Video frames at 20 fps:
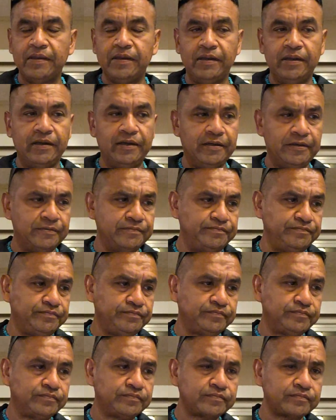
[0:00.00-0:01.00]

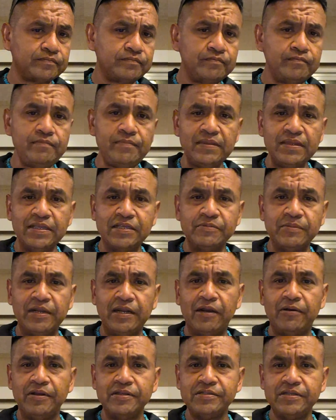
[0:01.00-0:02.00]
This may
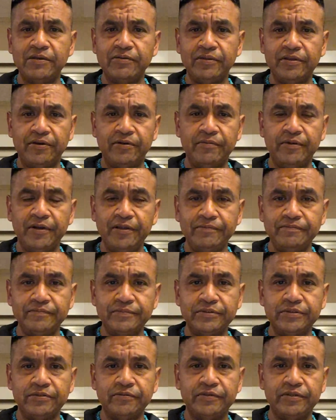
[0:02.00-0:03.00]
not resonate with everybody,
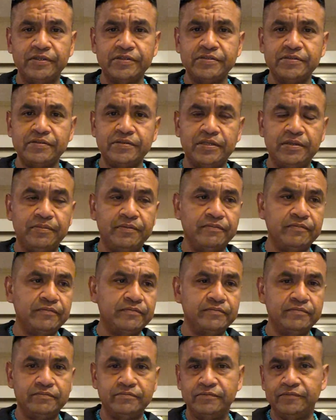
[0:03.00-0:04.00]
so if it doesn't, keep it.
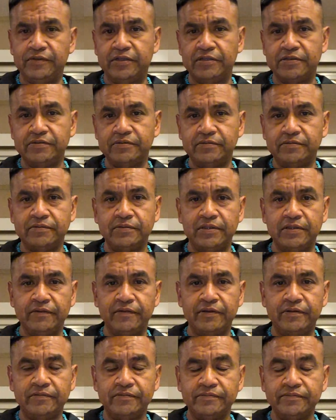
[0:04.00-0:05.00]
If it doesn't, leave
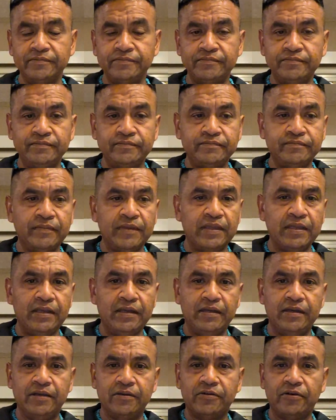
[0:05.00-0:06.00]
it.
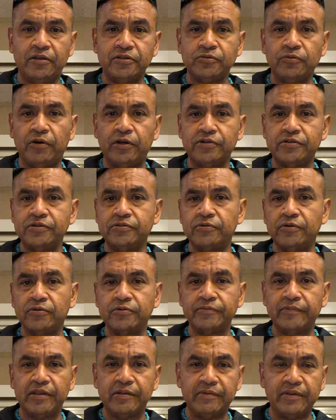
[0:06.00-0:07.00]
Cross watchers
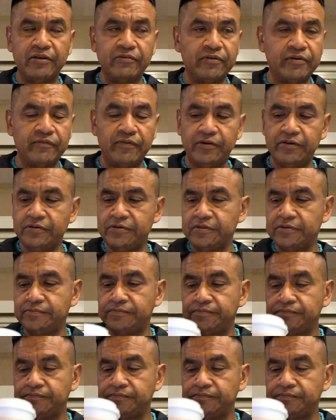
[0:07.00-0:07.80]
rules may be reversed.